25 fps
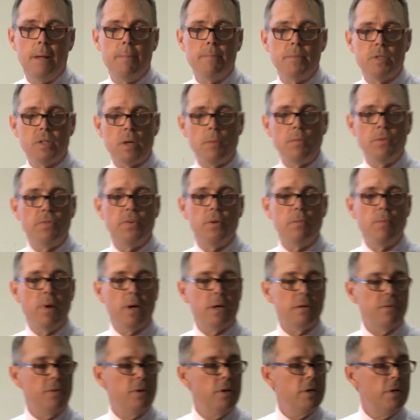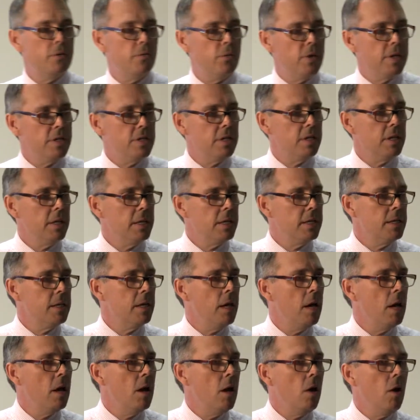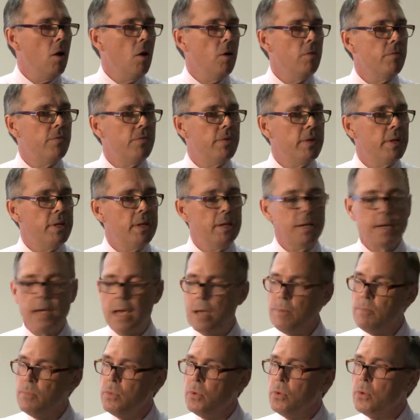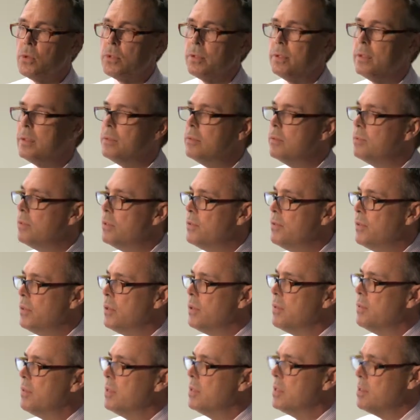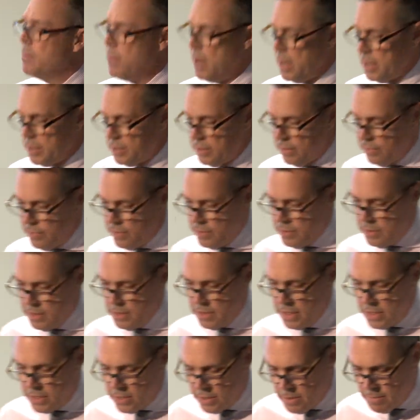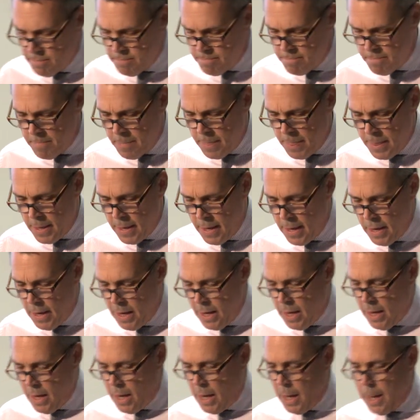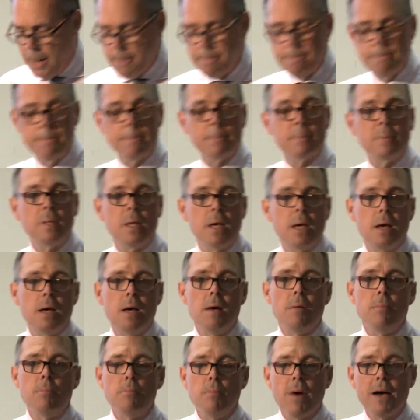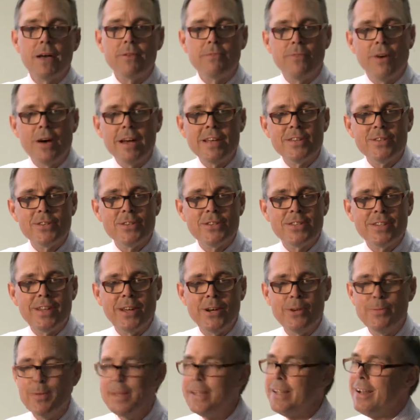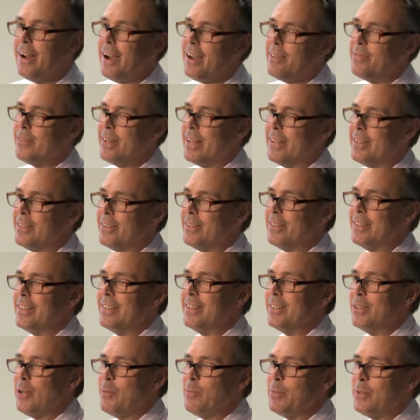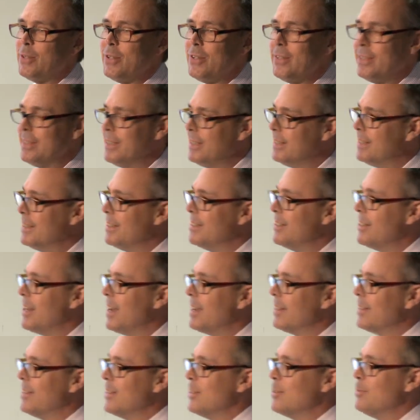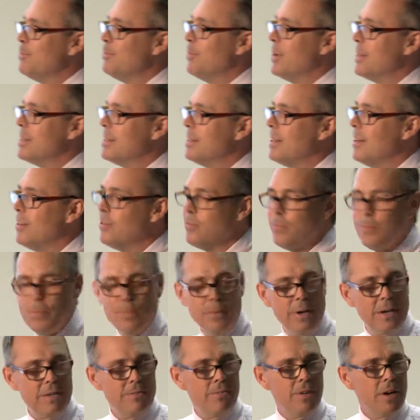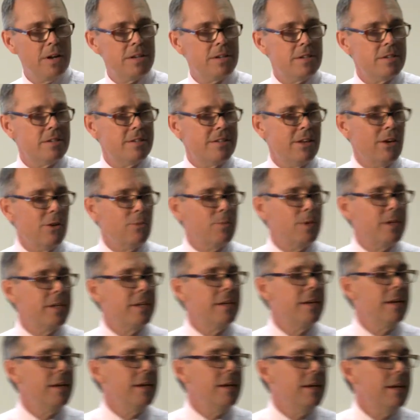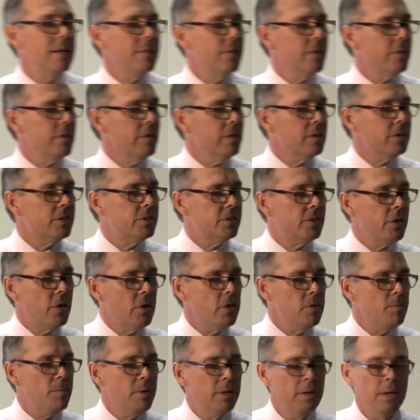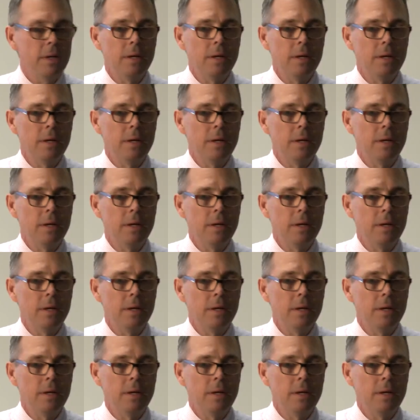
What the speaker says: Some of you might have heard recently of the Kemp Norton review of the demand-driven system. My advisors tell me, I haven't had the opportunity to check this myself, but my advisors tell me that the La Trobe